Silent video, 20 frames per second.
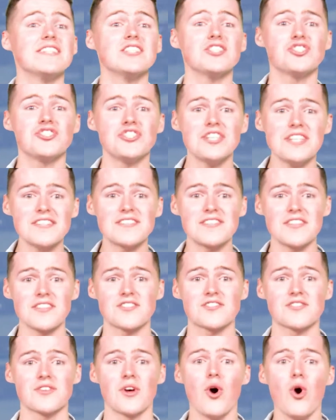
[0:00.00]
that
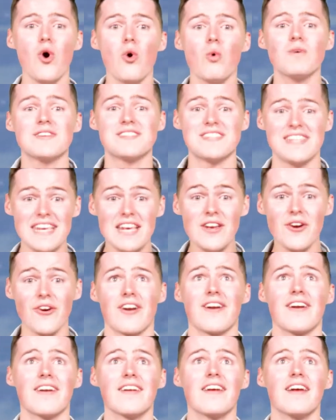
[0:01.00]
Jesus was
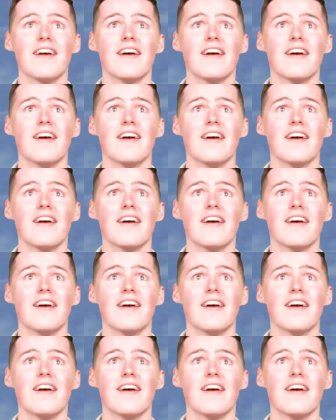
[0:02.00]
here.